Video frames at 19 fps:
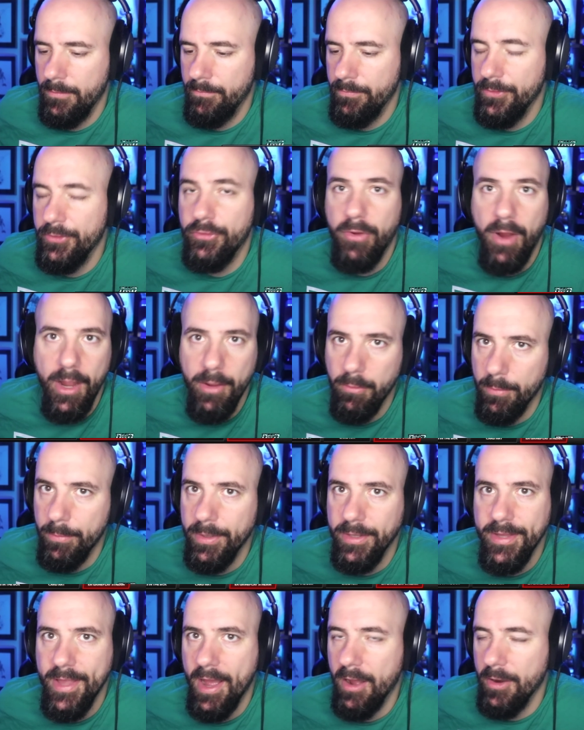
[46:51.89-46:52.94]
Trey would be
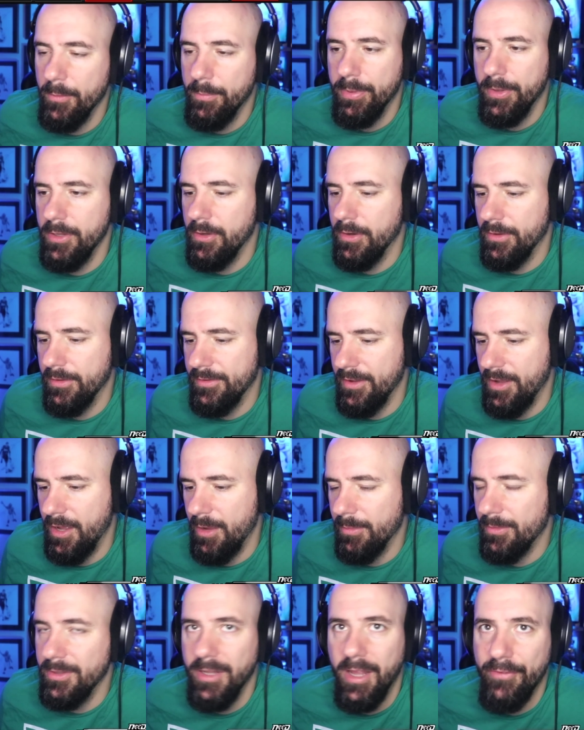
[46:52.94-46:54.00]
down to play all the time.
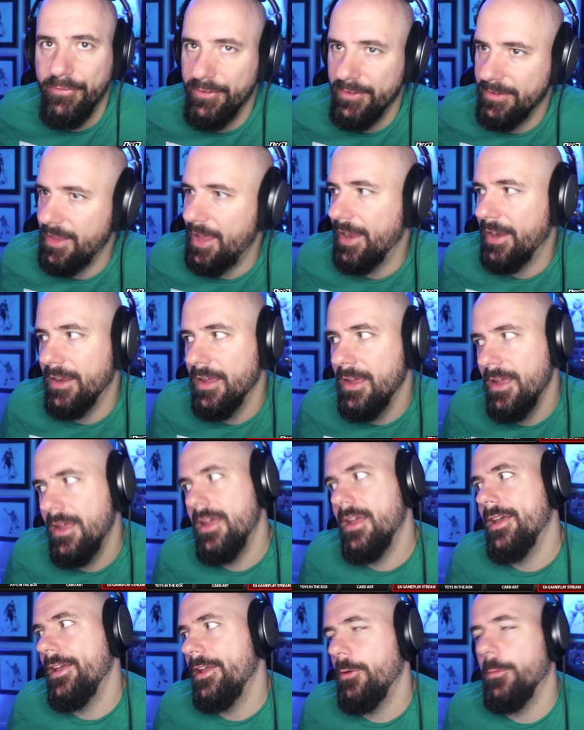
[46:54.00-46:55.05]
Clef is like
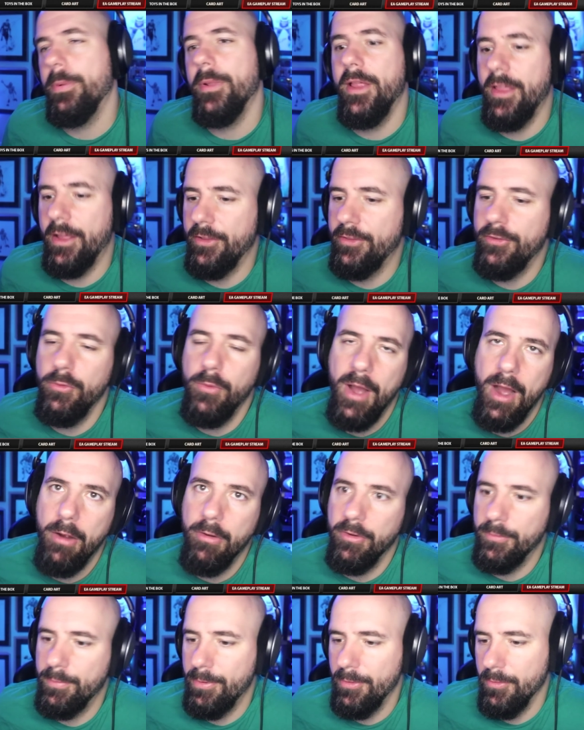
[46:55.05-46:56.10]
he'll play like two
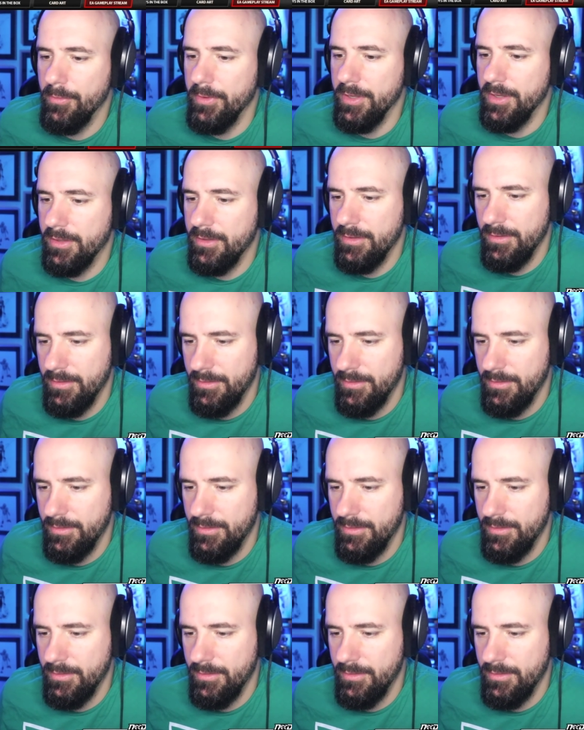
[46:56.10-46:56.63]
hours per week.